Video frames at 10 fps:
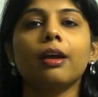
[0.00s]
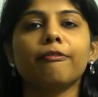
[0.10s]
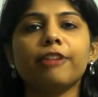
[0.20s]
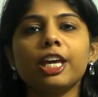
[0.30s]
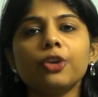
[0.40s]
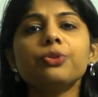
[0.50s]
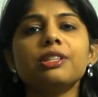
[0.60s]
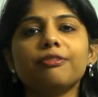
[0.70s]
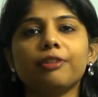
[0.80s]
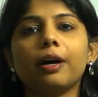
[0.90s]
We use
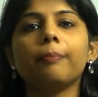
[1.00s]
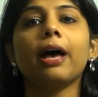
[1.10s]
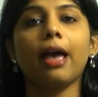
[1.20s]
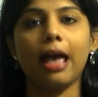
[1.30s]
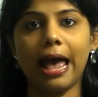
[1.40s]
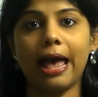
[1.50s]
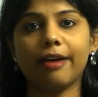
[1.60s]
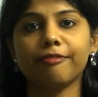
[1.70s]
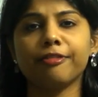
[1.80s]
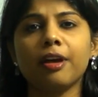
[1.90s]
the verb
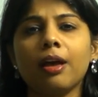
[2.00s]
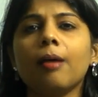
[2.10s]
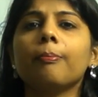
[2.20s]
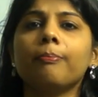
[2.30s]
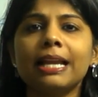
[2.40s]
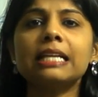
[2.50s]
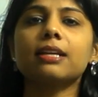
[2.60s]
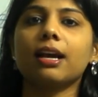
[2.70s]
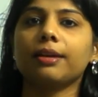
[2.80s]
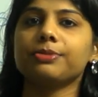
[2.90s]
have many
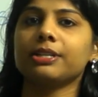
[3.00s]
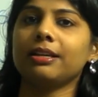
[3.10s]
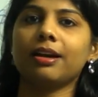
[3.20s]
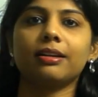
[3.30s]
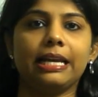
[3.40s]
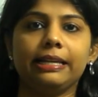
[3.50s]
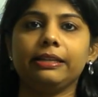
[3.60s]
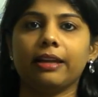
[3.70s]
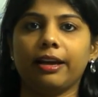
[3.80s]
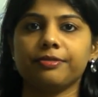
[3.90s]
times in our daily
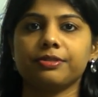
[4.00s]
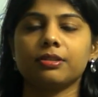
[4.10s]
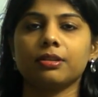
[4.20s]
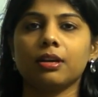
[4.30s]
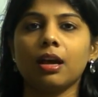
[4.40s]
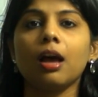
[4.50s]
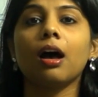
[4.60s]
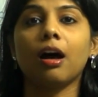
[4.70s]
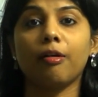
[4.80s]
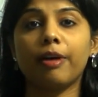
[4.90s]
lives.
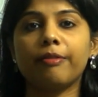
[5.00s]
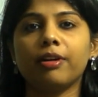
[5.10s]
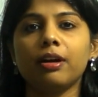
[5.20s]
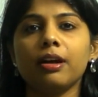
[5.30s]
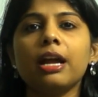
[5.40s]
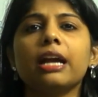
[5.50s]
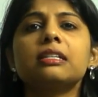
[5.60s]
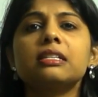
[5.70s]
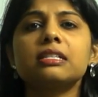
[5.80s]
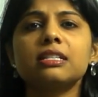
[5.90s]
However, it
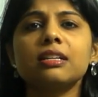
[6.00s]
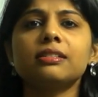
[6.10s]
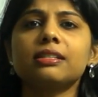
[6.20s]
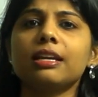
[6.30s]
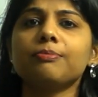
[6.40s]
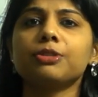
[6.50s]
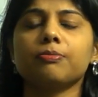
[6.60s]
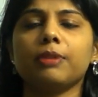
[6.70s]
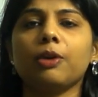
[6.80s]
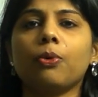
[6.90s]
still seems
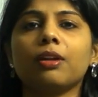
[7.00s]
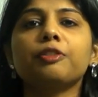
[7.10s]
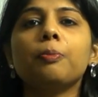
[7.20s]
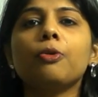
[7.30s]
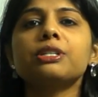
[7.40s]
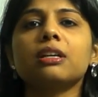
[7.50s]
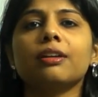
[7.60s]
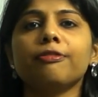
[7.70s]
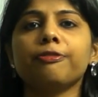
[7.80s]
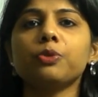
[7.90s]
to be one of the most
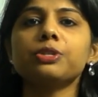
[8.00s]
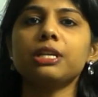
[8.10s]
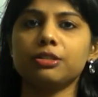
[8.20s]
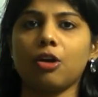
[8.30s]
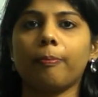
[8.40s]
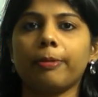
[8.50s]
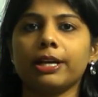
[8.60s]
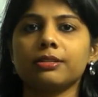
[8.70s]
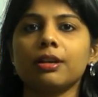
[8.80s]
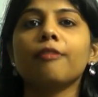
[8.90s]
confusing
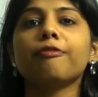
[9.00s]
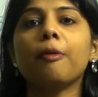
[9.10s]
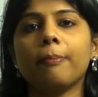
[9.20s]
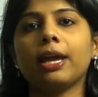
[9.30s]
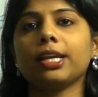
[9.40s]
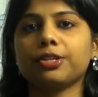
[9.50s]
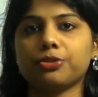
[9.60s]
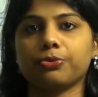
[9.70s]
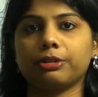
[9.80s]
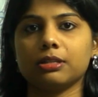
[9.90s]
topics for many
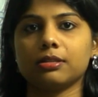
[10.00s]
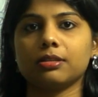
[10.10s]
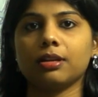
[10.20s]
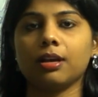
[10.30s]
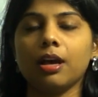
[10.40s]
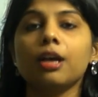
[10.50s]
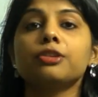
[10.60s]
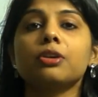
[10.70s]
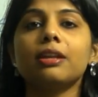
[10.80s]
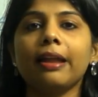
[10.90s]
students.
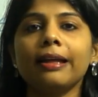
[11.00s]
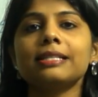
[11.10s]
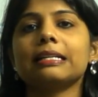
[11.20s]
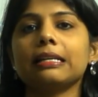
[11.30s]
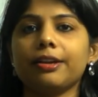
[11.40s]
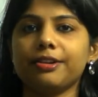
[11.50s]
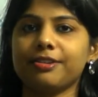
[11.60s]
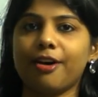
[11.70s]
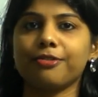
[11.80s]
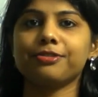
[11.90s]
So let's clear it
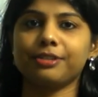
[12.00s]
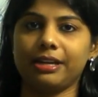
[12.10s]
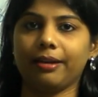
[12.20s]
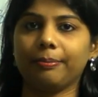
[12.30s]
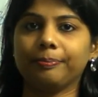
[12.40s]
out today.